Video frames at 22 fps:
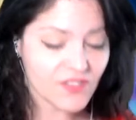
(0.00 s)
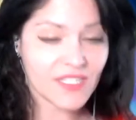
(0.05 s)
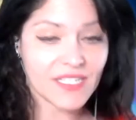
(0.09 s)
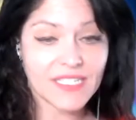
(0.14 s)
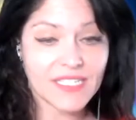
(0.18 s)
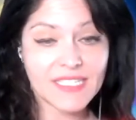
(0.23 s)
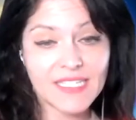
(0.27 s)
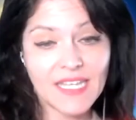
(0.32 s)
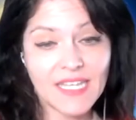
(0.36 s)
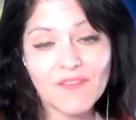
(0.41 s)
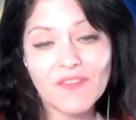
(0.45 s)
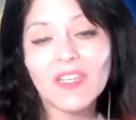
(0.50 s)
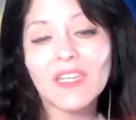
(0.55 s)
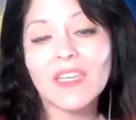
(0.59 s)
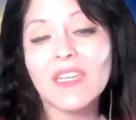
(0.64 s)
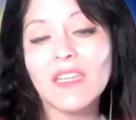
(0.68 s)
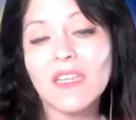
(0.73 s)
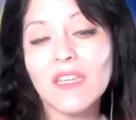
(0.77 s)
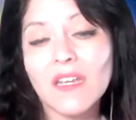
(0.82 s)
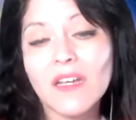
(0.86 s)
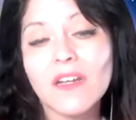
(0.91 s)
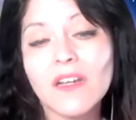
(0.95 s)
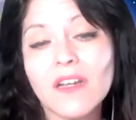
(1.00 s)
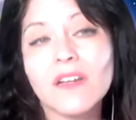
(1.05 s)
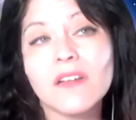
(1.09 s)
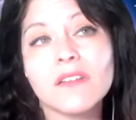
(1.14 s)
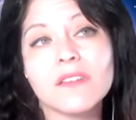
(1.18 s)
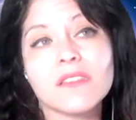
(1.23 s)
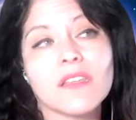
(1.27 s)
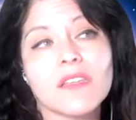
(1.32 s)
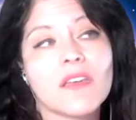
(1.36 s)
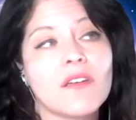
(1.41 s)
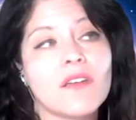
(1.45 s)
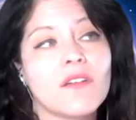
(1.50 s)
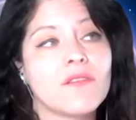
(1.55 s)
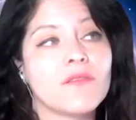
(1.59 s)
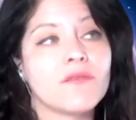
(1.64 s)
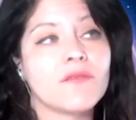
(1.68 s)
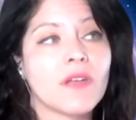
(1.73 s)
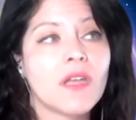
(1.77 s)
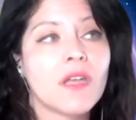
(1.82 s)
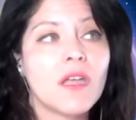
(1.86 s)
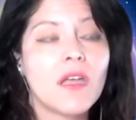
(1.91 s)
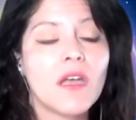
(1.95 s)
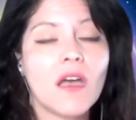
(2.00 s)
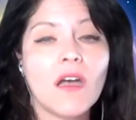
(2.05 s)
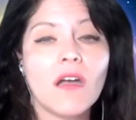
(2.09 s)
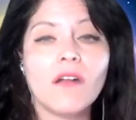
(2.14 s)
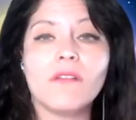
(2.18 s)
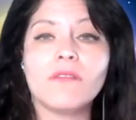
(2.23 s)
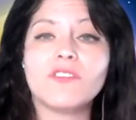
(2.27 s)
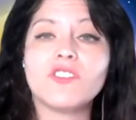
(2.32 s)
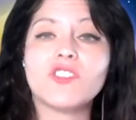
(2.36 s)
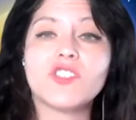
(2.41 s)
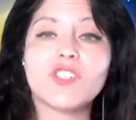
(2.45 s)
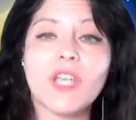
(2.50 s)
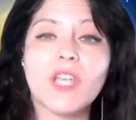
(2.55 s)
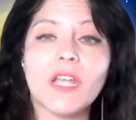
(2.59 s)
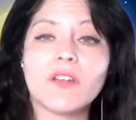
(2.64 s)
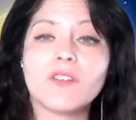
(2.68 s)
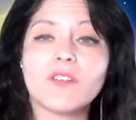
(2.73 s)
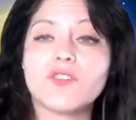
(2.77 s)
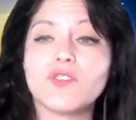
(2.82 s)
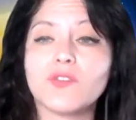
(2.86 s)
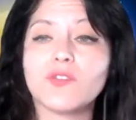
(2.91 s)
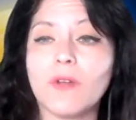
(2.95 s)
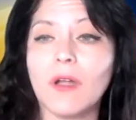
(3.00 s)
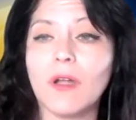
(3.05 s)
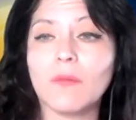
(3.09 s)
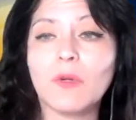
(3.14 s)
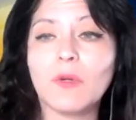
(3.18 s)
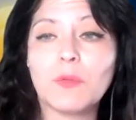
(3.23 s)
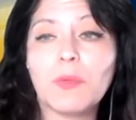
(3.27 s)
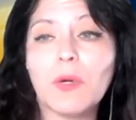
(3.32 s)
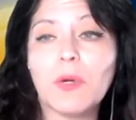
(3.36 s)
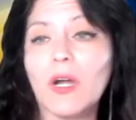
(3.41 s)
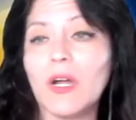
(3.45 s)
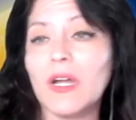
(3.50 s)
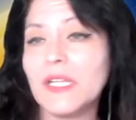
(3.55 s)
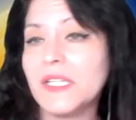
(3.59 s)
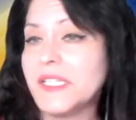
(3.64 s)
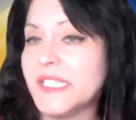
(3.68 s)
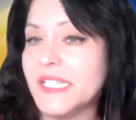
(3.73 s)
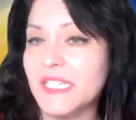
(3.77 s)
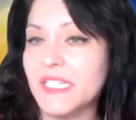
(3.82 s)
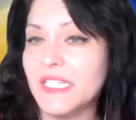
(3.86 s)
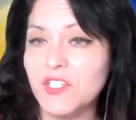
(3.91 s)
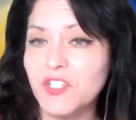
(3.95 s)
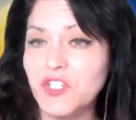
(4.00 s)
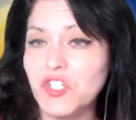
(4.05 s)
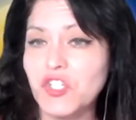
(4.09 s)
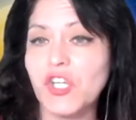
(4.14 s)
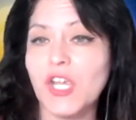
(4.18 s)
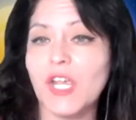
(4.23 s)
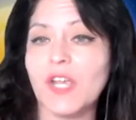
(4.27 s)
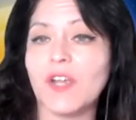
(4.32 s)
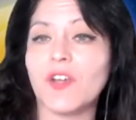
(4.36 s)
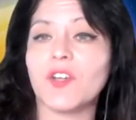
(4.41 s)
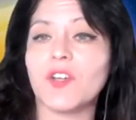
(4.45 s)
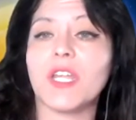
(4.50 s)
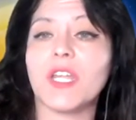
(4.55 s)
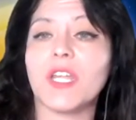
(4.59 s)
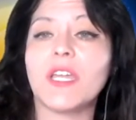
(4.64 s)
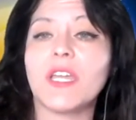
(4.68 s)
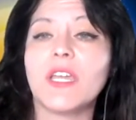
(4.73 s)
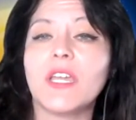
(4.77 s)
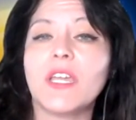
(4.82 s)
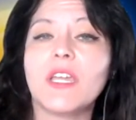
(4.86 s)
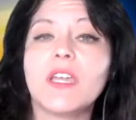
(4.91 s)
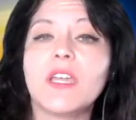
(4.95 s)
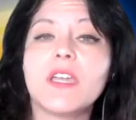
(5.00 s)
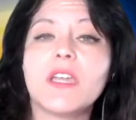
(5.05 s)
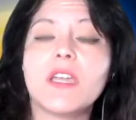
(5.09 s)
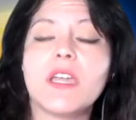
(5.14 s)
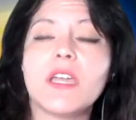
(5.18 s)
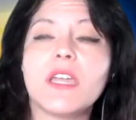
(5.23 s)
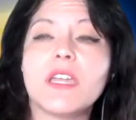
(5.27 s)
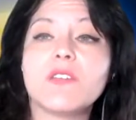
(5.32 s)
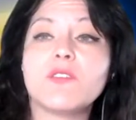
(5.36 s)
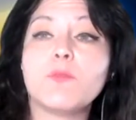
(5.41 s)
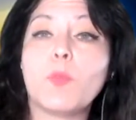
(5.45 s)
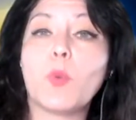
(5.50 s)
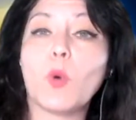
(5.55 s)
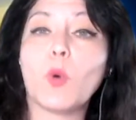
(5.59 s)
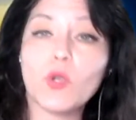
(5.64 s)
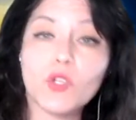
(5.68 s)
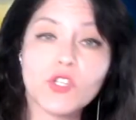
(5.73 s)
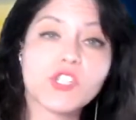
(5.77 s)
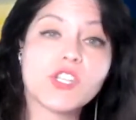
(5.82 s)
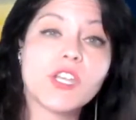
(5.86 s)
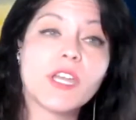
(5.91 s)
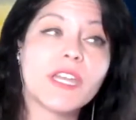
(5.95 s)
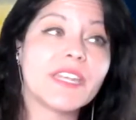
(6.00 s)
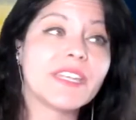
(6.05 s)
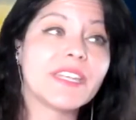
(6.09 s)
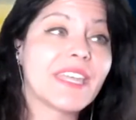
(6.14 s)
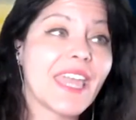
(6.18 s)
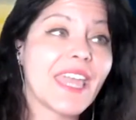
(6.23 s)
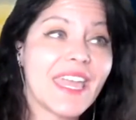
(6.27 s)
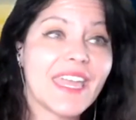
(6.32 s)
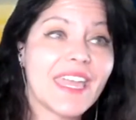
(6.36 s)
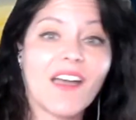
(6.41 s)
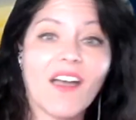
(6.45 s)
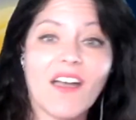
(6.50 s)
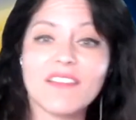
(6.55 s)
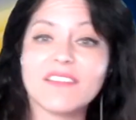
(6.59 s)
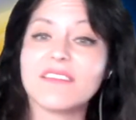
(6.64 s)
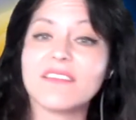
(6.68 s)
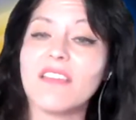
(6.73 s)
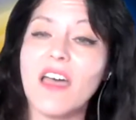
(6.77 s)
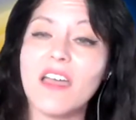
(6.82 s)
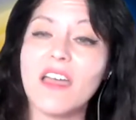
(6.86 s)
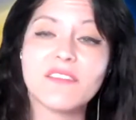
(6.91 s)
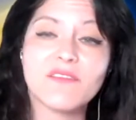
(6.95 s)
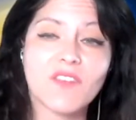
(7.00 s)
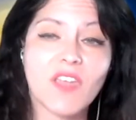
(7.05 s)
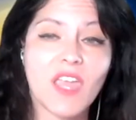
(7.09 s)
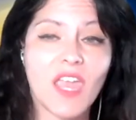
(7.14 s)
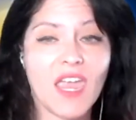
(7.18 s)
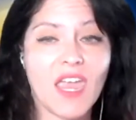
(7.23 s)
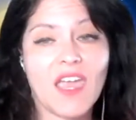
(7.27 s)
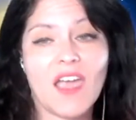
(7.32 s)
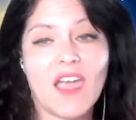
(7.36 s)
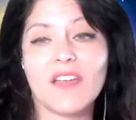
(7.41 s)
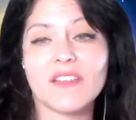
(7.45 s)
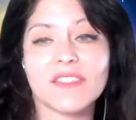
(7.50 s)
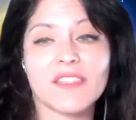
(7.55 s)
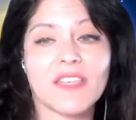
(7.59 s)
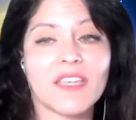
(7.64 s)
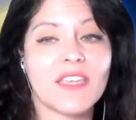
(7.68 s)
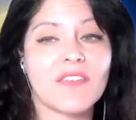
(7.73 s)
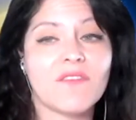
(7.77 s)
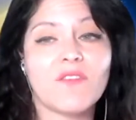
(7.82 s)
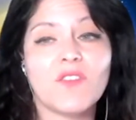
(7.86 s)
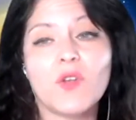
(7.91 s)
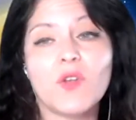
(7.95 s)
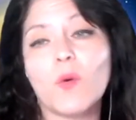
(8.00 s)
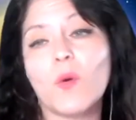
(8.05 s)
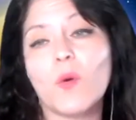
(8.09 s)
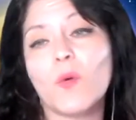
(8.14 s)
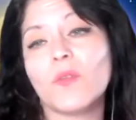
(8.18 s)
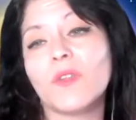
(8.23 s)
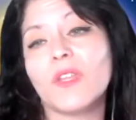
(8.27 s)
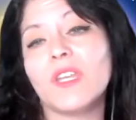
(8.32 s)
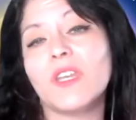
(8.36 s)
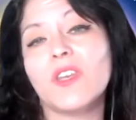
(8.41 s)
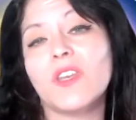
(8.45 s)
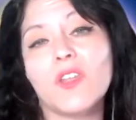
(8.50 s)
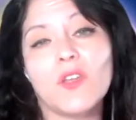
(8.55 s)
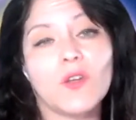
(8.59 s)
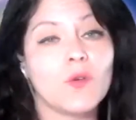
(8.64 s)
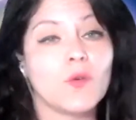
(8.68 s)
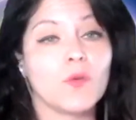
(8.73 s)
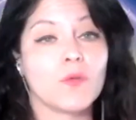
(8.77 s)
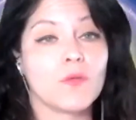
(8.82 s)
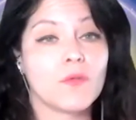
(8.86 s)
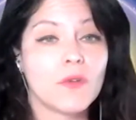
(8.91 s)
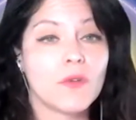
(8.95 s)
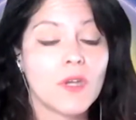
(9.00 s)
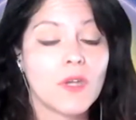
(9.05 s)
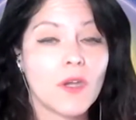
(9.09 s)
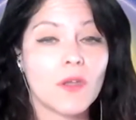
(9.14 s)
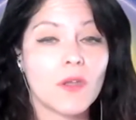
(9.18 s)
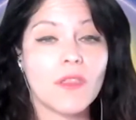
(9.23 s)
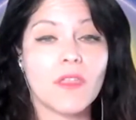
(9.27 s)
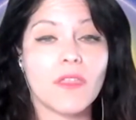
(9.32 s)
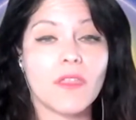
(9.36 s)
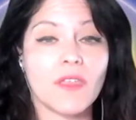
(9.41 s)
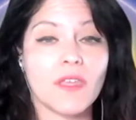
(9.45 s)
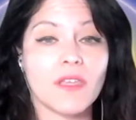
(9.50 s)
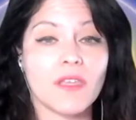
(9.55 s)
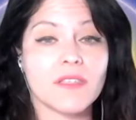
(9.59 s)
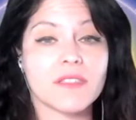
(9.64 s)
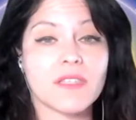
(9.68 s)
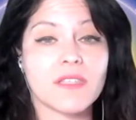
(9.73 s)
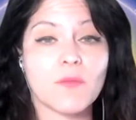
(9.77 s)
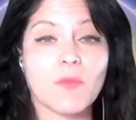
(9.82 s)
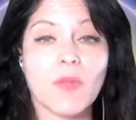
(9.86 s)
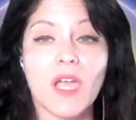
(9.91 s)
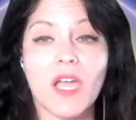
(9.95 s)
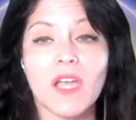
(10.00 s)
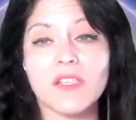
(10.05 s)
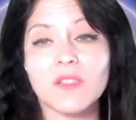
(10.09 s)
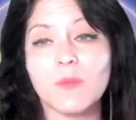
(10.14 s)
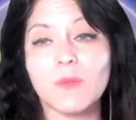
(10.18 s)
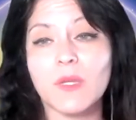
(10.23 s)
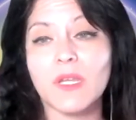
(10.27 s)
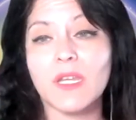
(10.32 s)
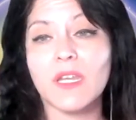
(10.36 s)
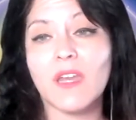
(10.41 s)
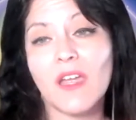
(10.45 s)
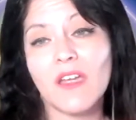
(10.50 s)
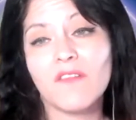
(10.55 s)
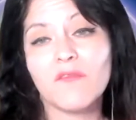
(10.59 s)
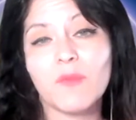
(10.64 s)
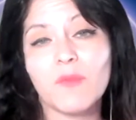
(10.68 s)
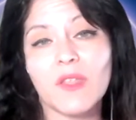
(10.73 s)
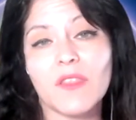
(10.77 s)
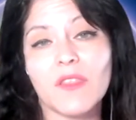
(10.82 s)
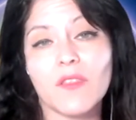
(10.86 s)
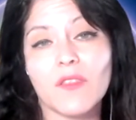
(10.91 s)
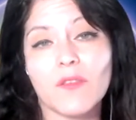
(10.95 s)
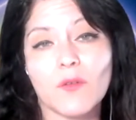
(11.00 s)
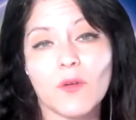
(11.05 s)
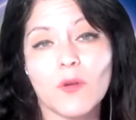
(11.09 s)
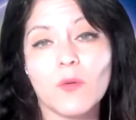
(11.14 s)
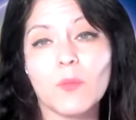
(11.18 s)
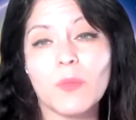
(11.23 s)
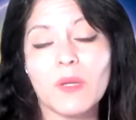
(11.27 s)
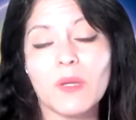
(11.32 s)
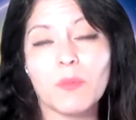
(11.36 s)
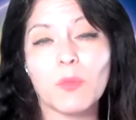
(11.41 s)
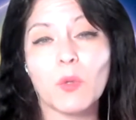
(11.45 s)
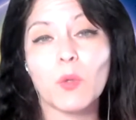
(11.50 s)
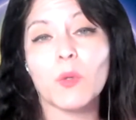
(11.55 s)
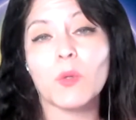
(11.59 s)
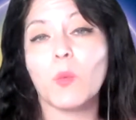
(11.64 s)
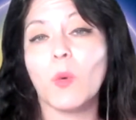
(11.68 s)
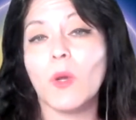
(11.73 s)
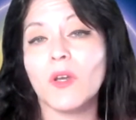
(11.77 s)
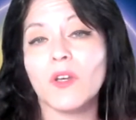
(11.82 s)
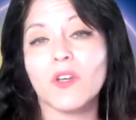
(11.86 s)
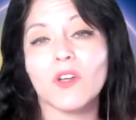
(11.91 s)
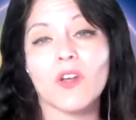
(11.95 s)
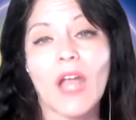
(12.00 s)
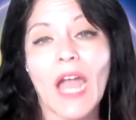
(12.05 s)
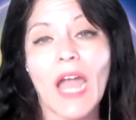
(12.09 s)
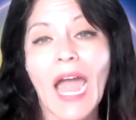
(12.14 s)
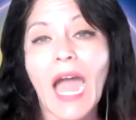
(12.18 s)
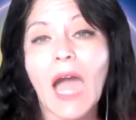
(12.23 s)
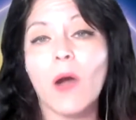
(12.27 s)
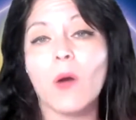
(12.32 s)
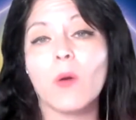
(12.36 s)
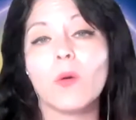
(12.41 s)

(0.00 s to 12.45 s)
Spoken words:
7 years of shared trauma bonds and shared bullshit and chaos, lots of chaos. Like, if you only knew the things that my husband and I have been through, people would wonder how